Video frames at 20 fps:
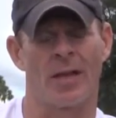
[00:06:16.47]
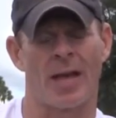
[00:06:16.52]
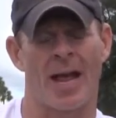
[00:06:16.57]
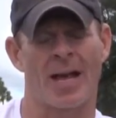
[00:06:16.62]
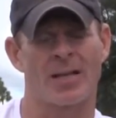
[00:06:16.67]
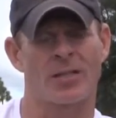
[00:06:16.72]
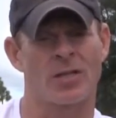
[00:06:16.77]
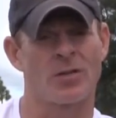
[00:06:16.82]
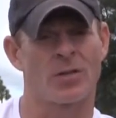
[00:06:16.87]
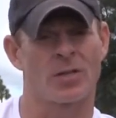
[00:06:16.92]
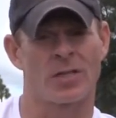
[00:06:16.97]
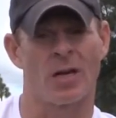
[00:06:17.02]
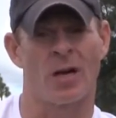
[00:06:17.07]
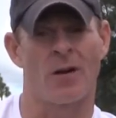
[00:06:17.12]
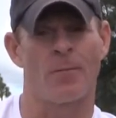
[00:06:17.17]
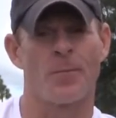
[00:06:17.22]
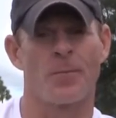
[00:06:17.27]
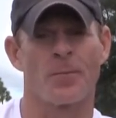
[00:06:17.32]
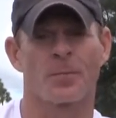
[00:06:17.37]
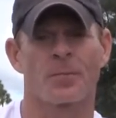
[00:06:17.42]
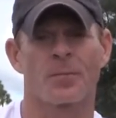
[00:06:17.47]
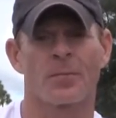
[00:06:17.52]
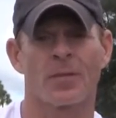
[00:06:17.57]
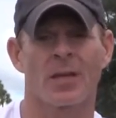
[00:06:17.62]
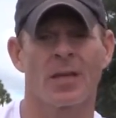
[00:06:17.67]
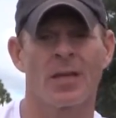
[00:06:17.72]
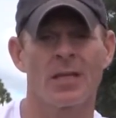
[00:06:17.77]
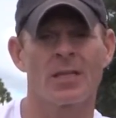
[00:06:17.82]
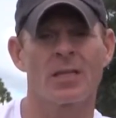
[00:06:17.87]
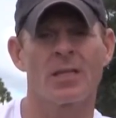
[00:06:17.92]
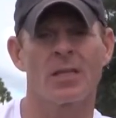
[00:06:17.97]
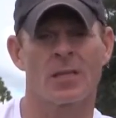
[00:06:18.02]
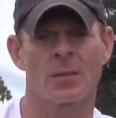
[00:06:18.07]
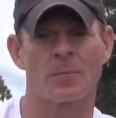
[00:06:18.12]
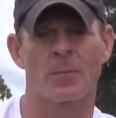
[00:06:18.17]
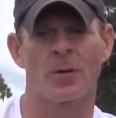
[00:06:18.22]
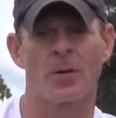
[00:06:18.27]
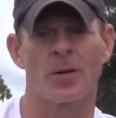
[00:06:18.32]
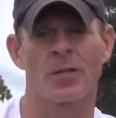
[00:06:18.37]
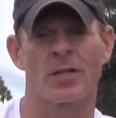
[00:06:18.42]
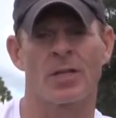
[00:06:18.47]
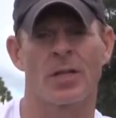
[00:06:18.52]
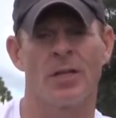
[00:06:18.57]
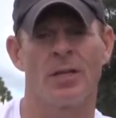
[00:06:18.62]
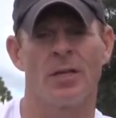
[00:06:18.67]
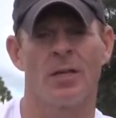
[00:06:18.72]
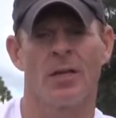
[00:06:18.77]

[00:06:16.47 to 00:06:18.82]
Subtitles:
ask yourself, is this person,